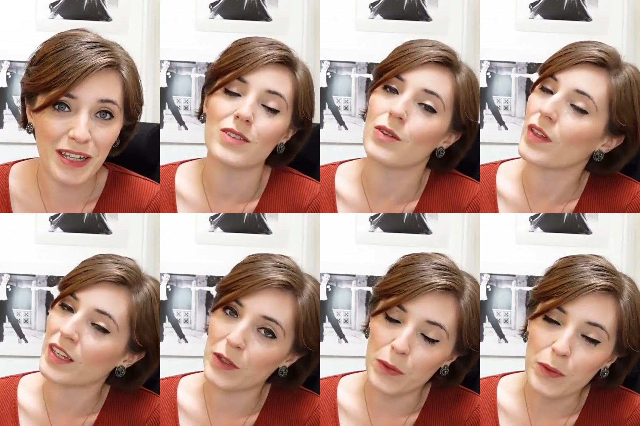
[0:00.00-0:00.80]
So
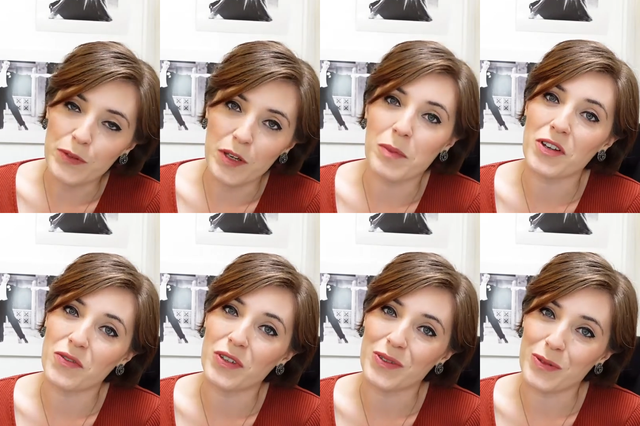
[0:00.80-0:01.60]
thank you all so much
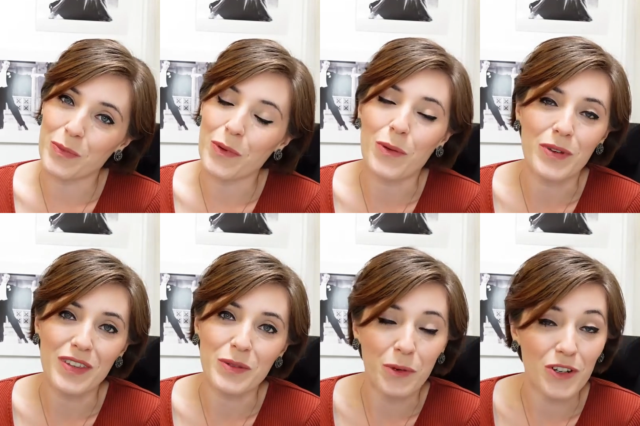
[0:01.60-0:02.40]
for your support with
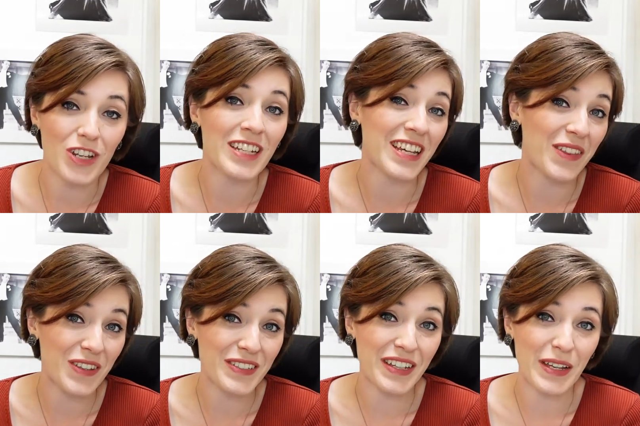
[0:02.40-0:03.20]
this project and
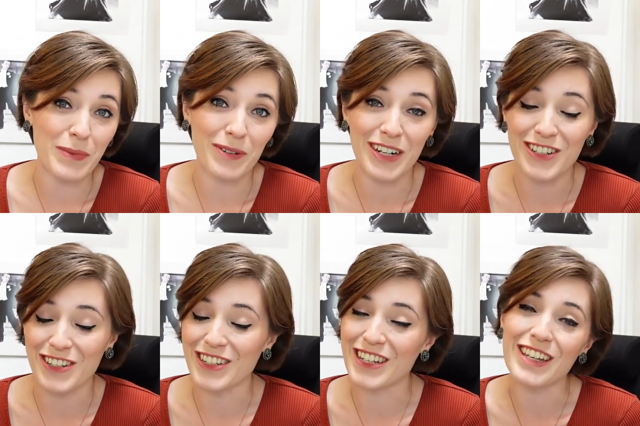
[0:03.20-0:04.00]
this collaboration.